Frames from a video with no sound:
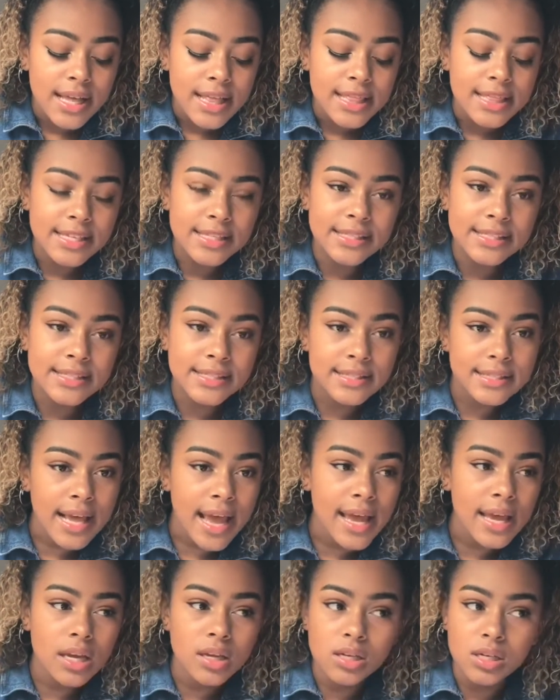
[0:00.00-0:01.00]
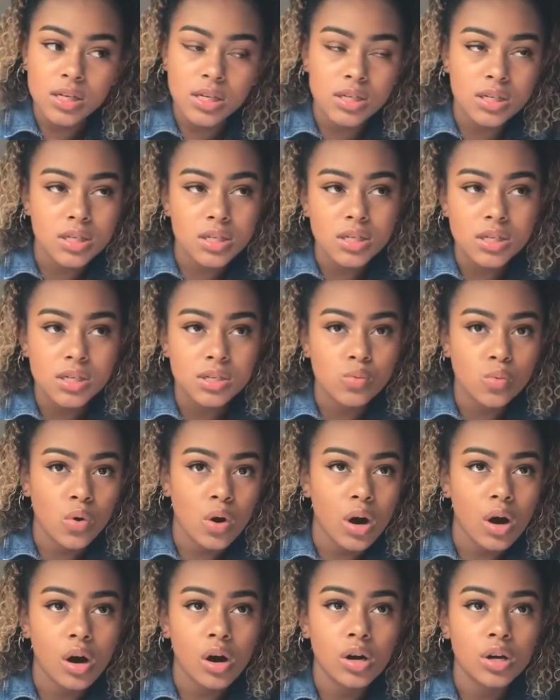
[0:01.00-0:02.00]
The second
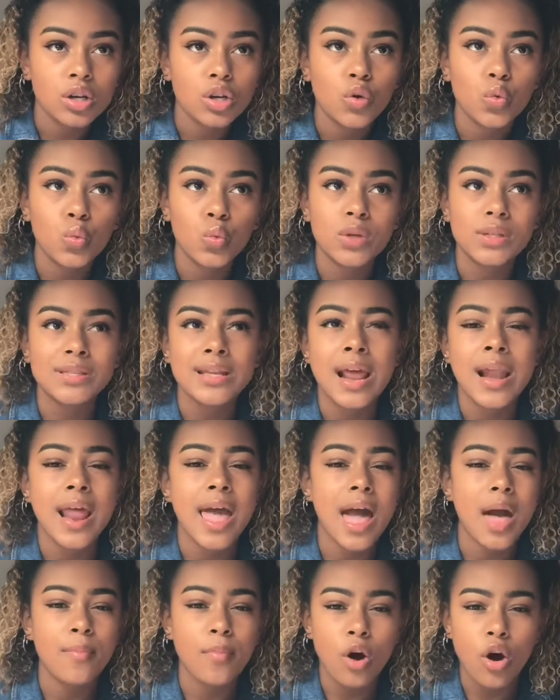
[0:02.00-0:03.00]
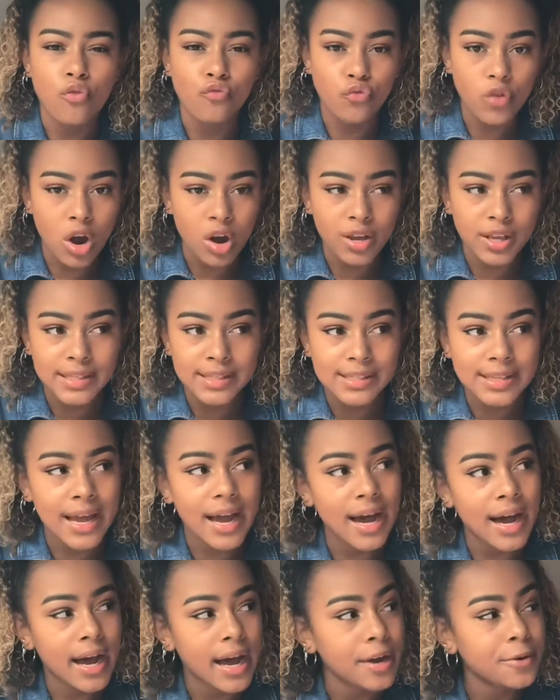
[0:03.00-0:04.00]
one was an MRI
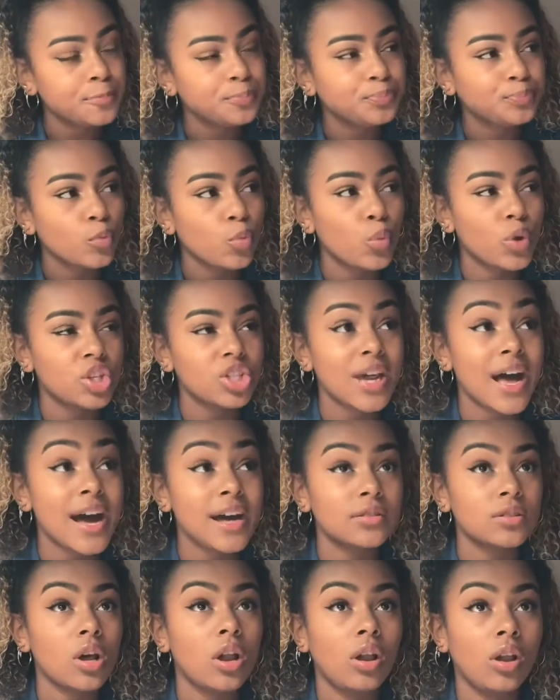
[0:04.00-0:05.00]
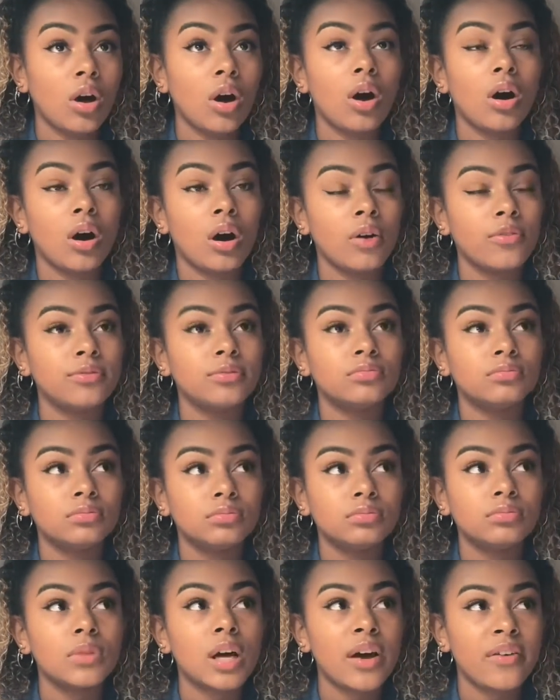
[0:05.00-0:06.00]
scan, which I had a lot of.
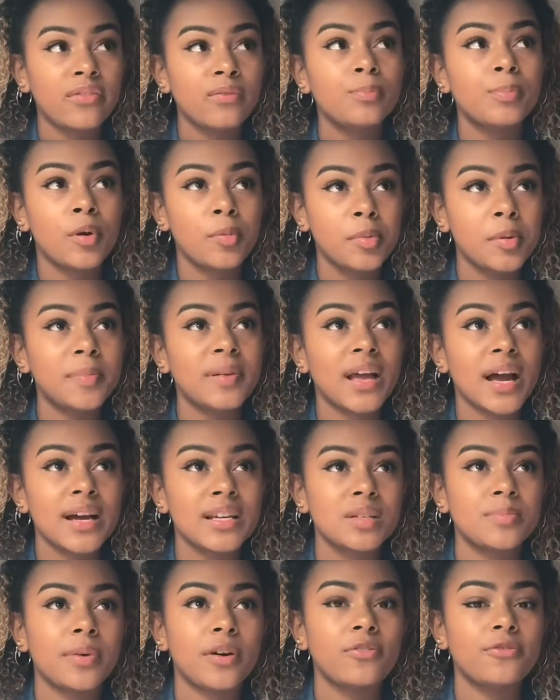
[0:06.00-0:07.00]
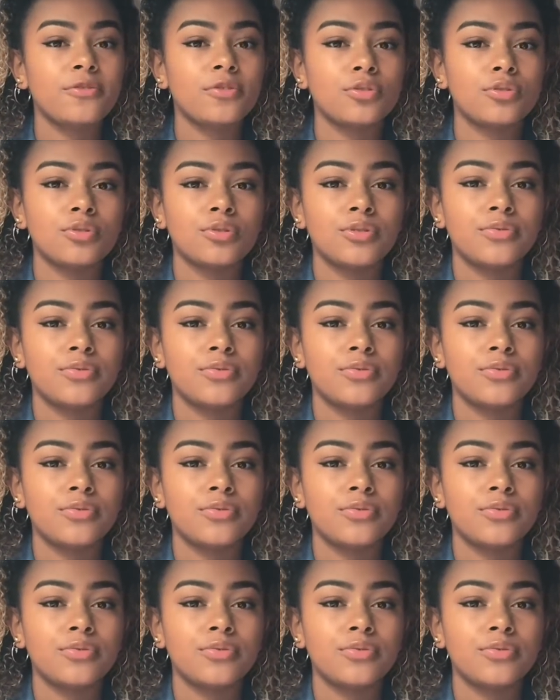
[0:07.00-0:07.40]
I've probably had about 4 or